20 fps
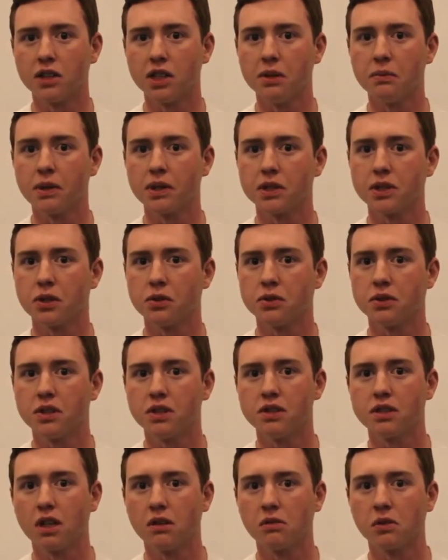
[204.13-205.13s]
team has
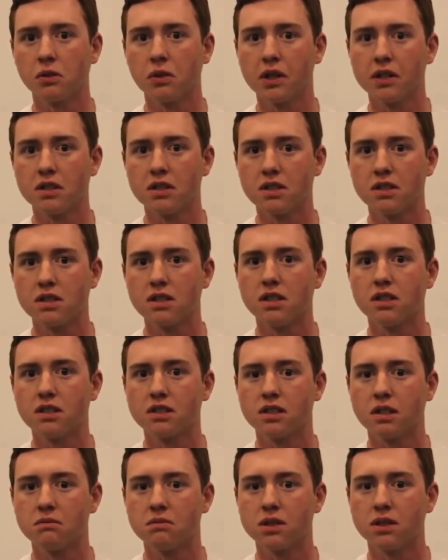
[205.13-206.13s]
hosted several races, and
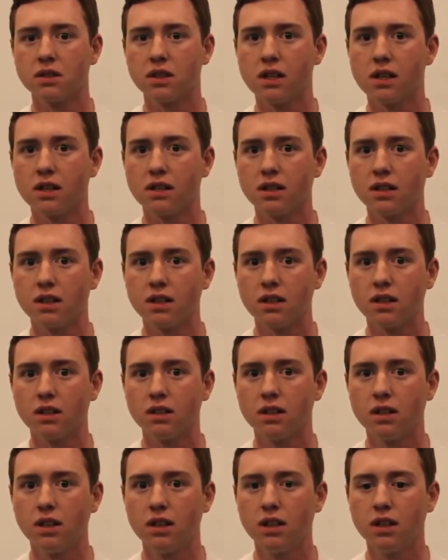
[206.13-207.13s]
it's something that